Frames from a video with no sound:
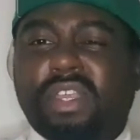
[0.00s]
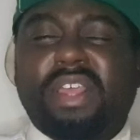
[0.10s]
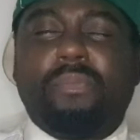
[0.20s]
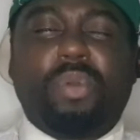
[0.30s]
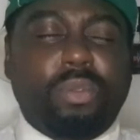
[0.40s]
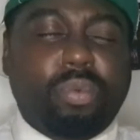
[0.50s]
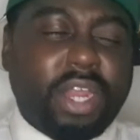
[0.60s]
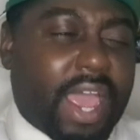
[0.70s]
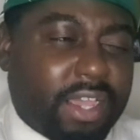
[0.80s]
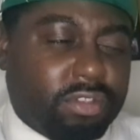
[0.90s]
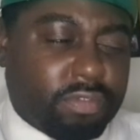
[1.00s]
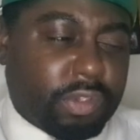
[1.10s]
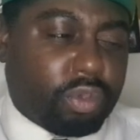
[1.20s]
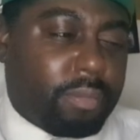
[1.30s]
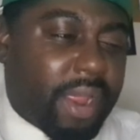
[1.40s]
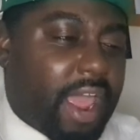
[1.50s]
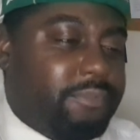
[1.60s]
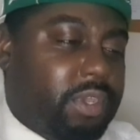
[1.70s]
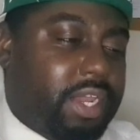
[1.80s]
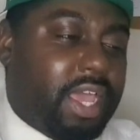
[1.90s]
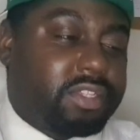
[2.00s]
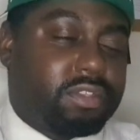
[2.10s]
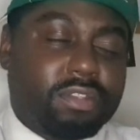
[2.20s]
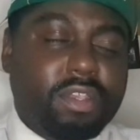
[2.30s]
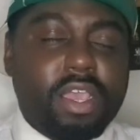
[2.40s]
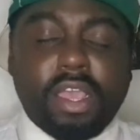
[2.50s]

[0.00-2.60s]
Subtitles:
And plus with the accents, we're talking about African accents.